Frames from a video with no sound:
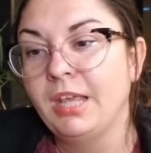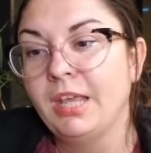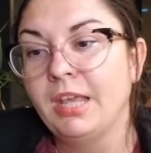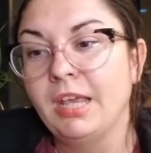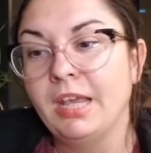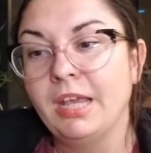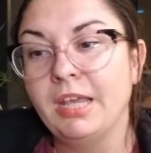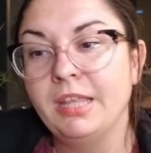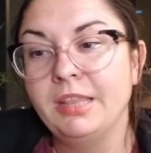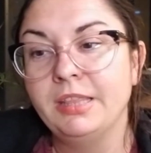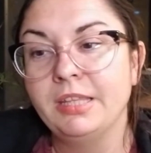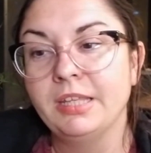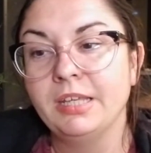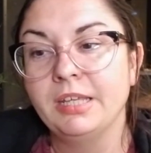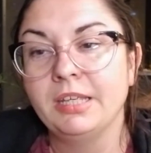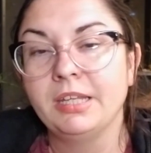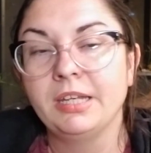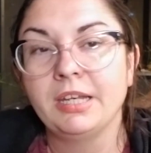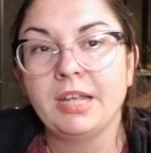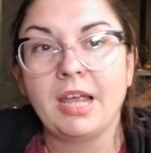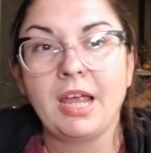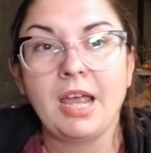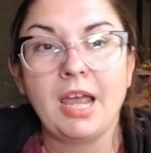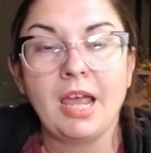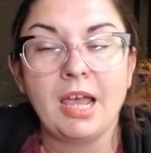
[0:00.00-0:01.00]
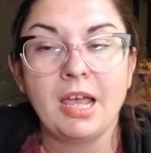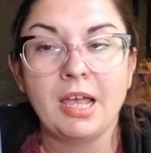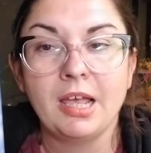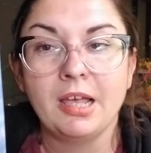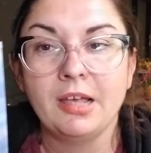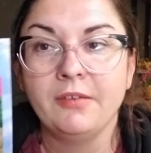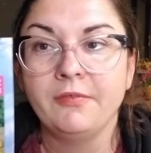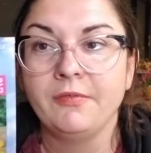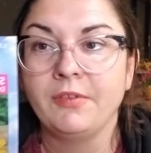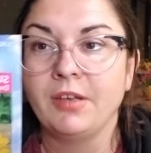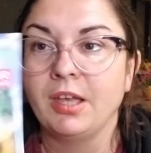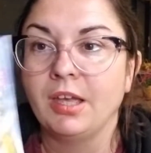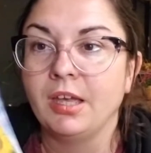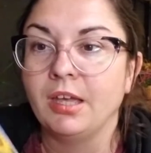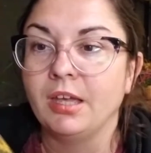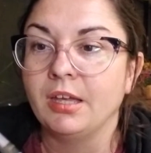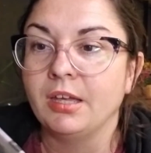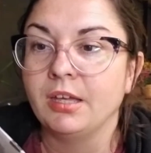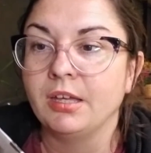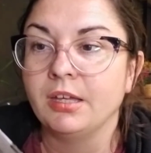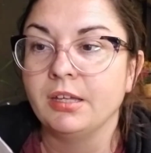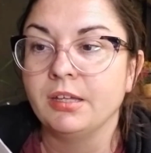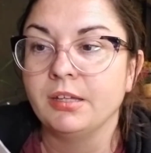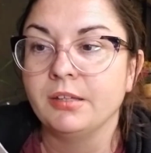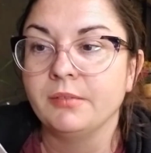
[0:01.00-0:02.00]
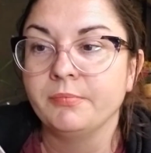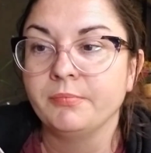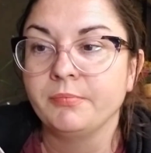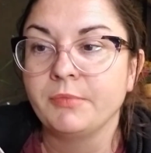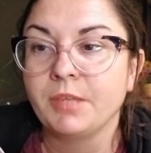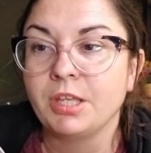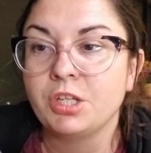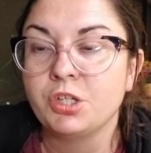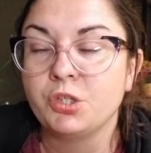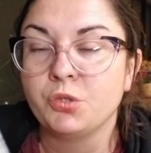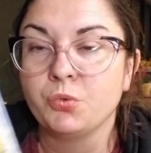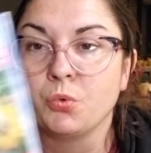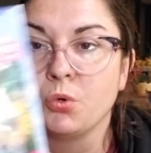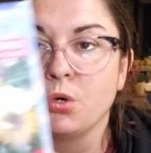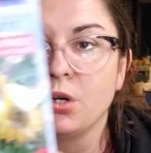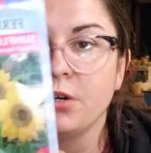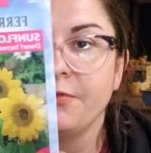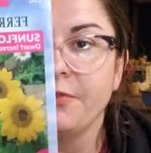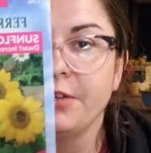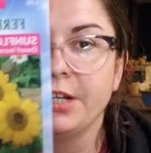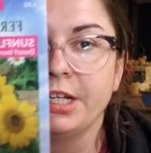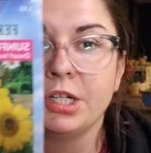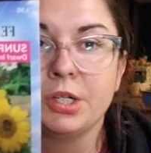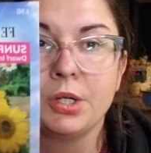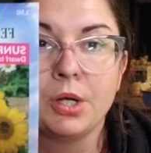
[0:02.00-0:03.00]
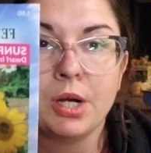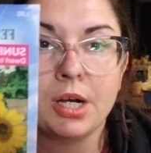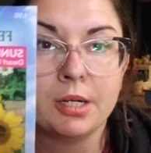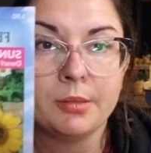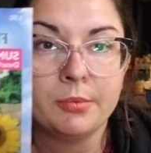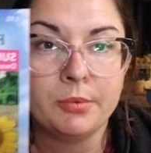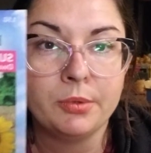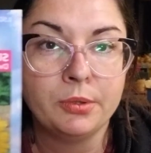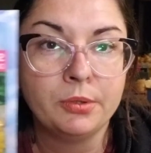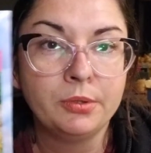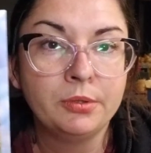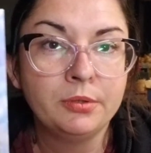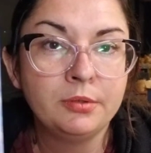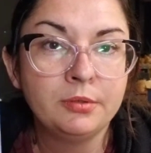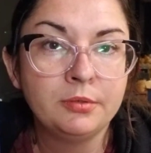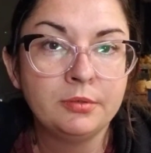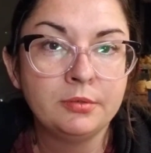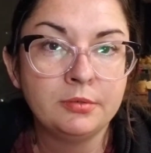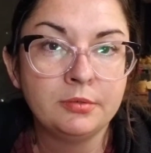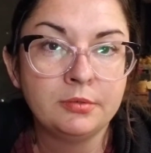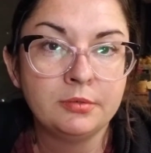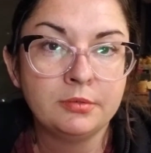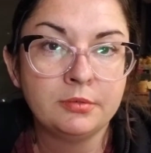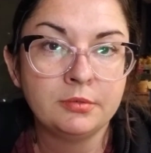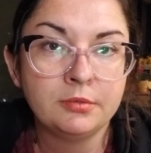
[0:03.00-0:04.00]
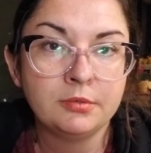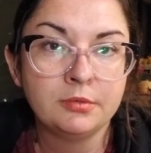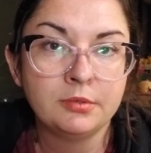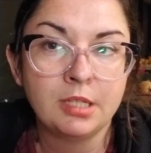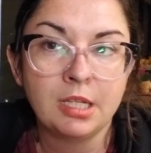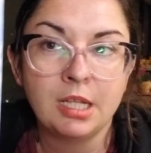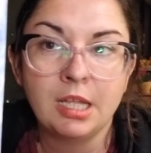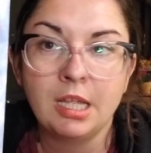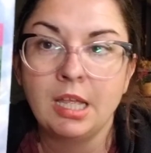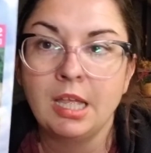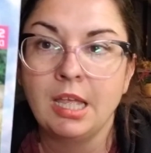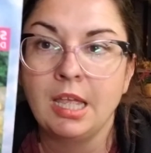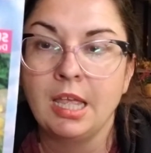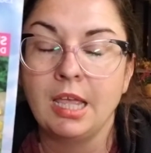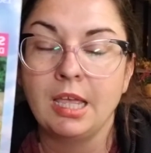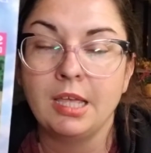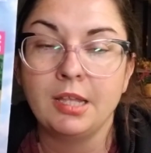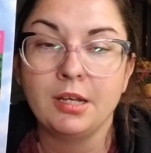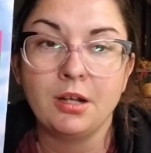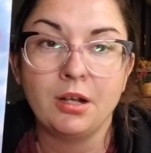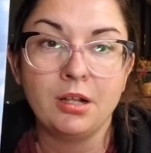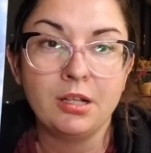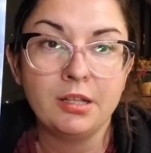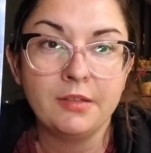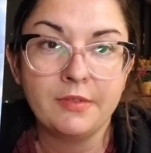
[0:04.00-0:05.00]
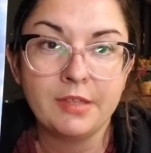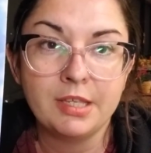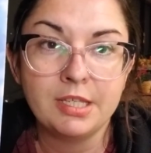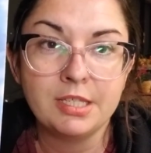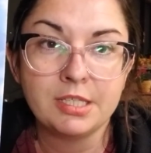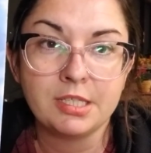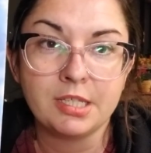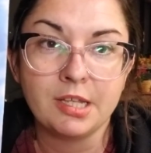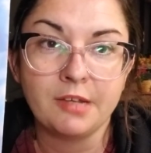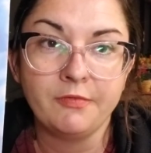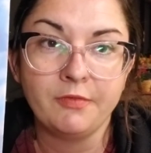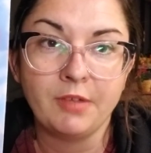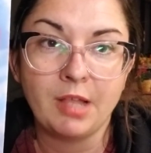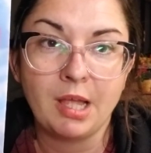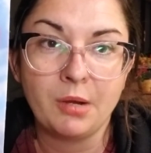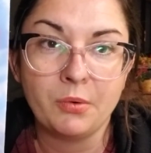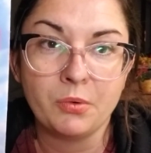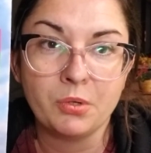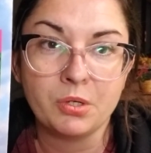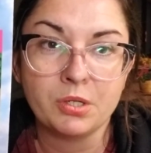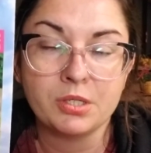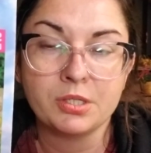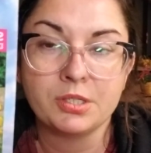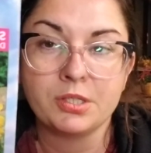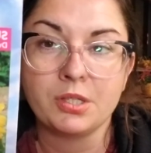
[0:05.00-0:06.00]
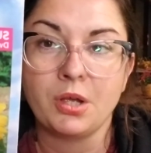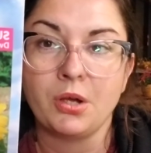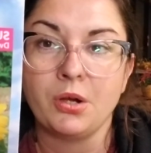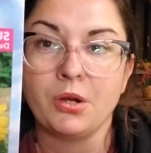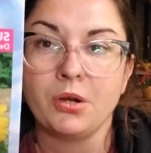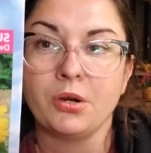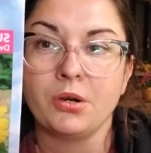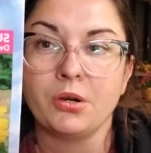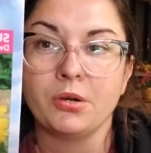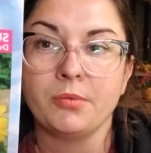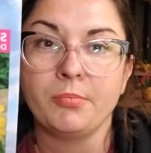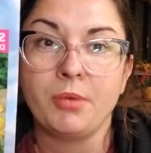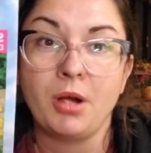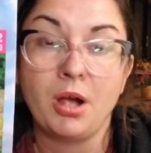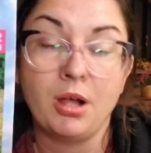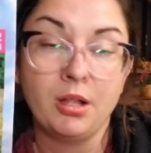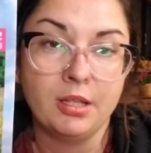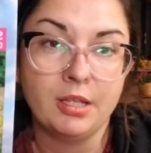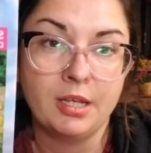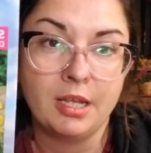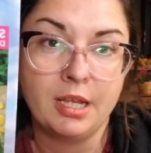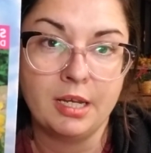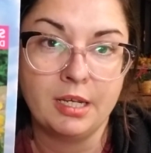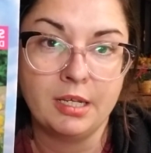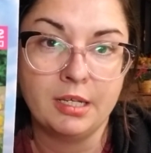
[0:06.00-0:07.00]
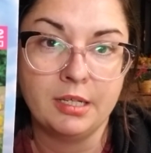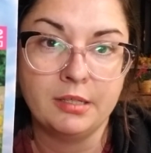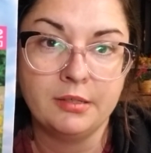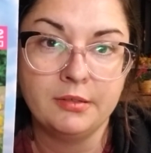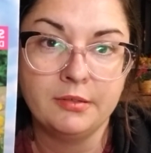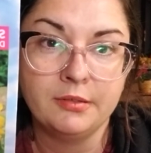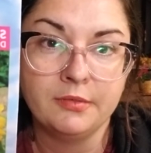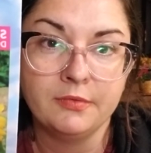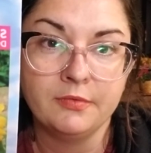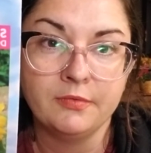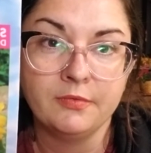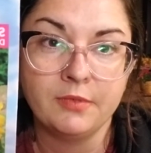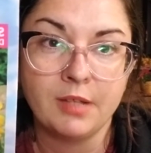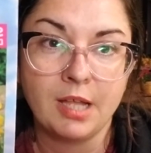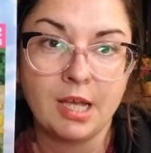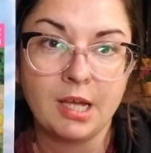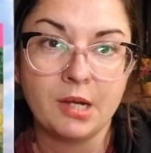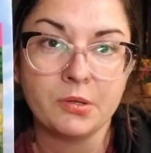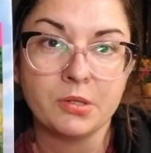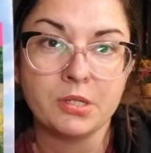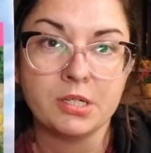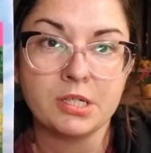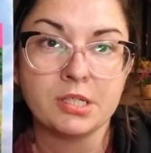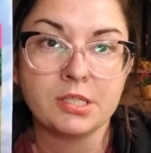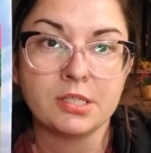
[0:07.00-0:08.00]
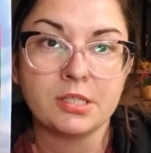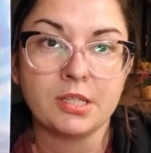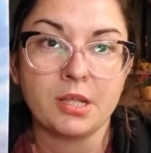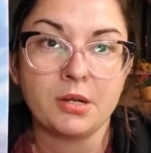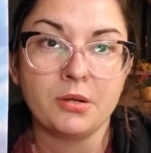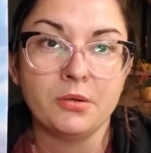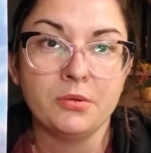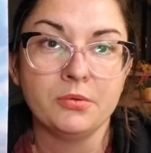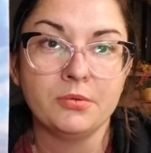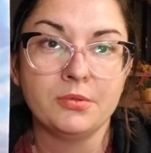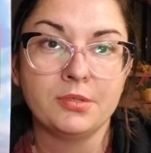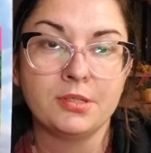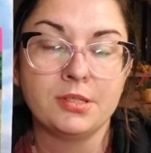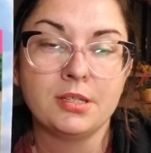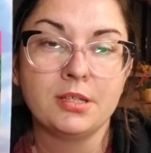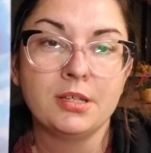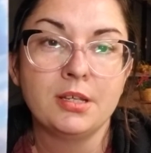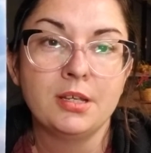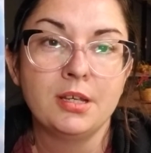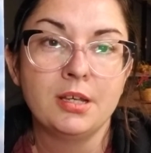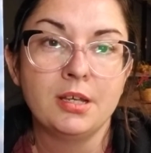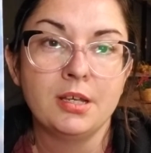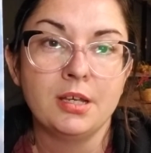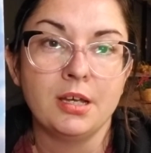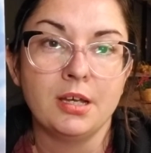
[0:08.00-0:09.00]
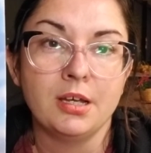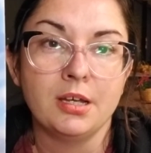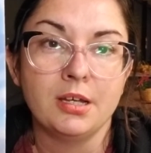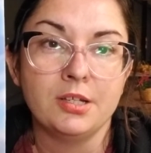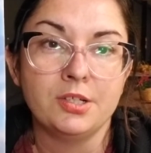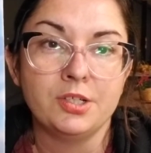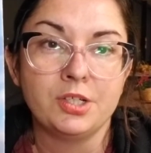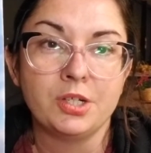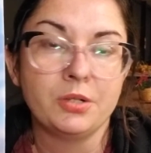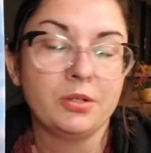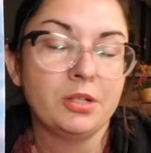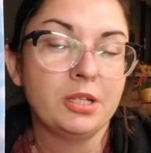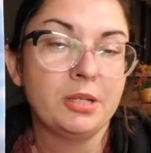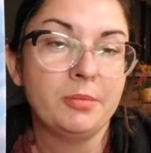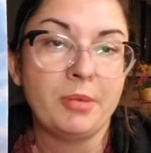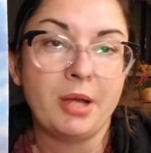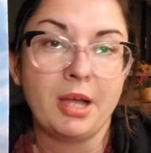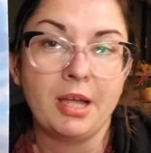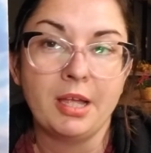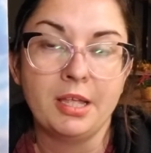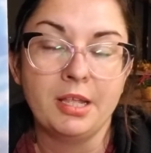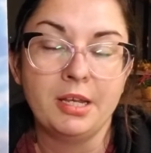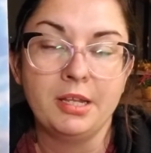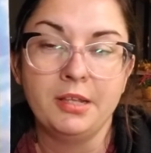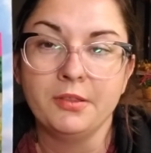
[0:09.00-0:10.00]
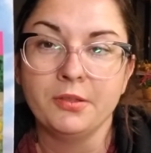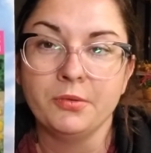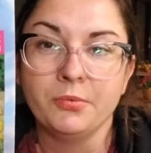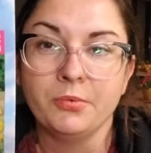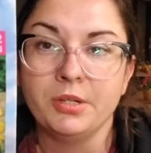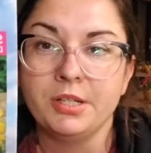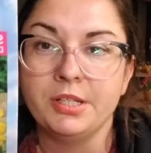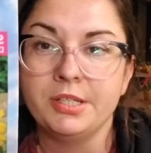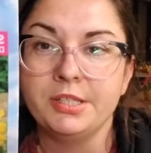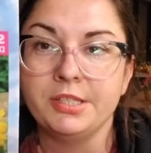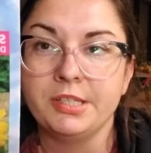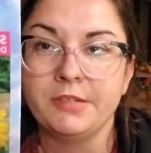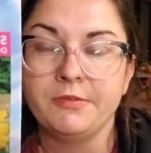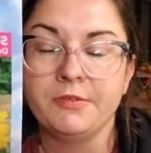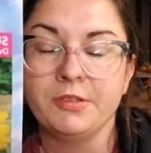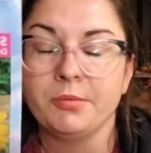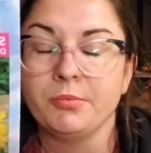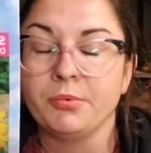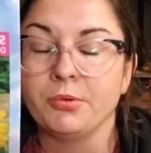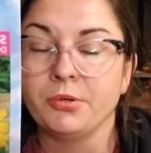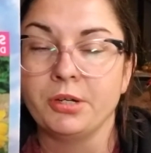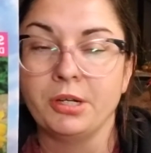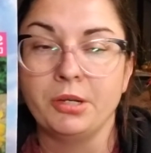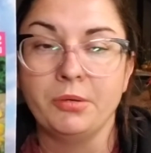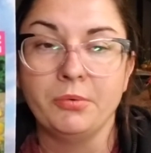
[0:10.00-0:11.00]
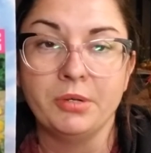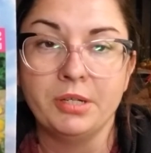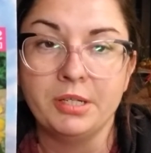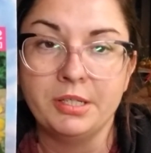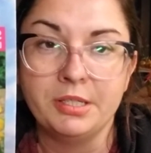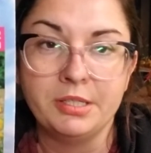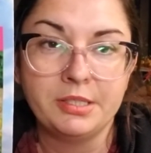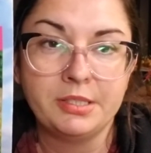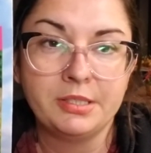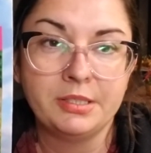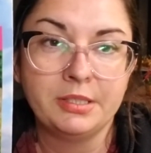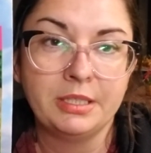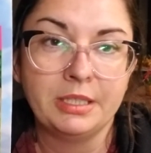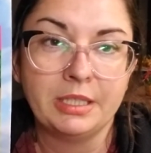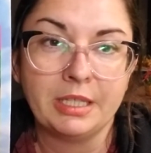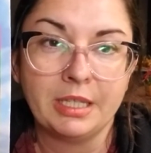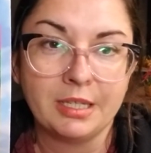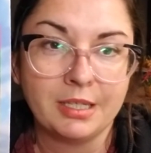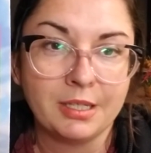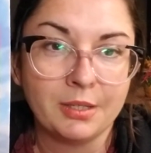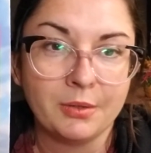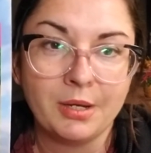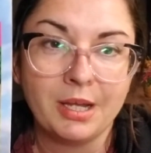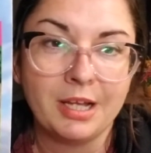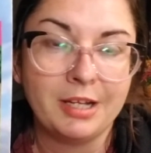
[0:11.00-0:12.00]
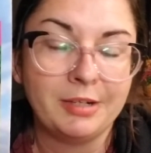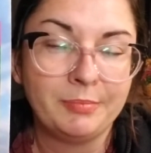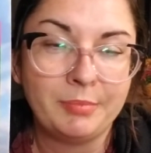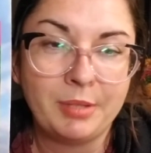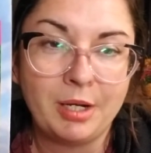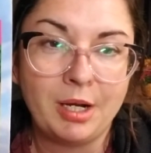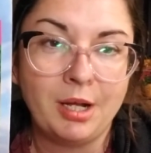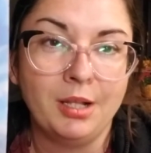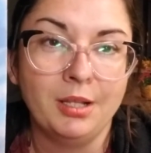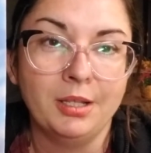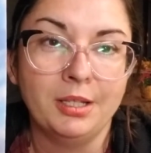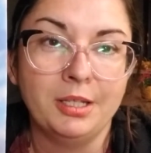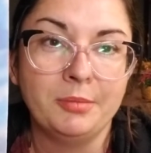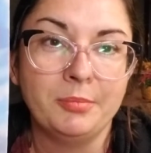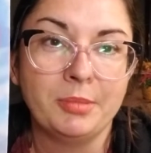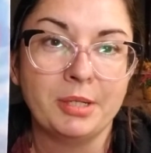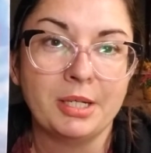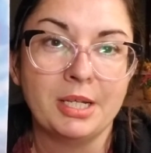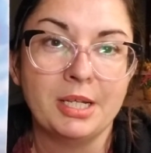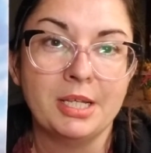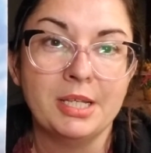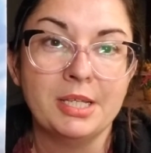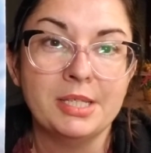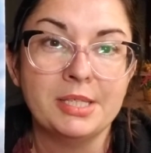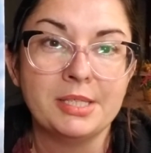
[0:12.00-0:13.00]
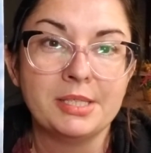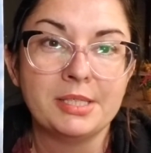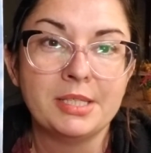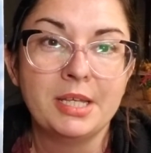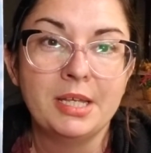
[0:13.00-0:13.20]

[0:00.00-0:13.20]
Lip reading: And then I have Dwarf Incredible. And all of these sunflowers are pollinated flowers. I don't generally buy any of the ones, even the pretty ones, that don't have pollen, because